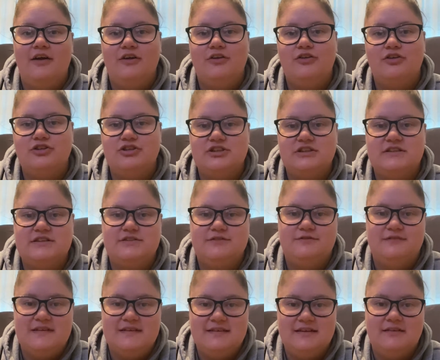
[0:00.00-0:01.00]
not just
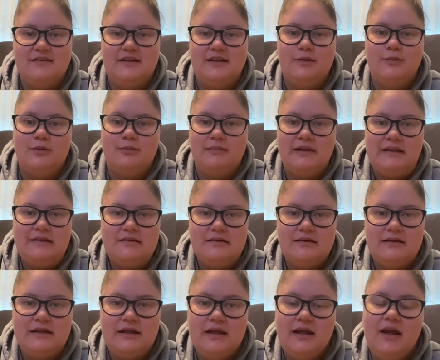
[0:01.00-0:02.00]
physically, but
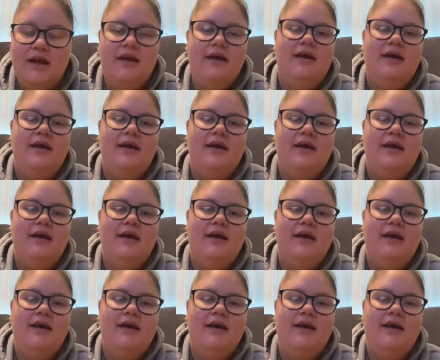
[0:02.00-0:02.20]
mentally,